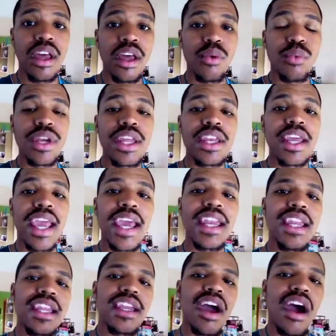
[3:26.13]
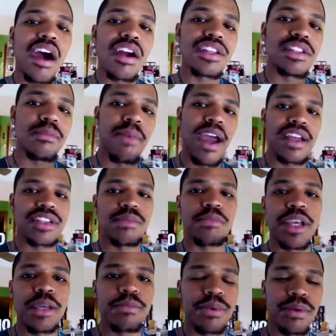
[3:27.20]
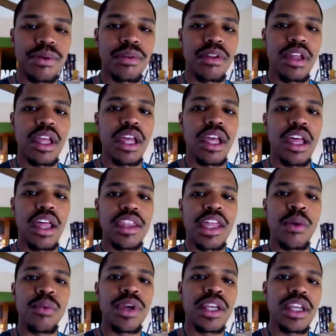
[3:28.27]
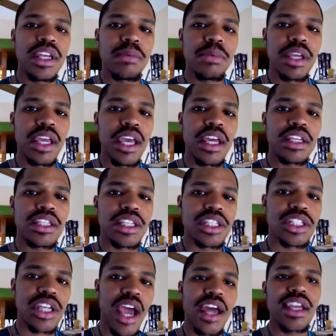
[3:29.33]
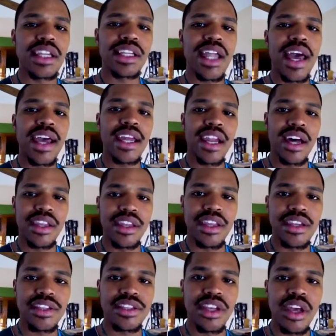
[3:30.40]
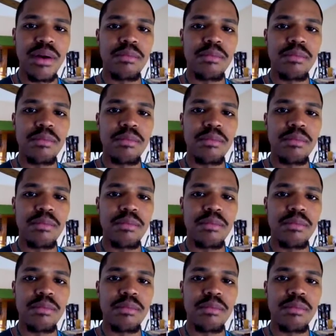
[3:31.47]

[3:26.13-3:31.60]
we need to end it in the hearts and minds of people. That we need to begin to shine the light on this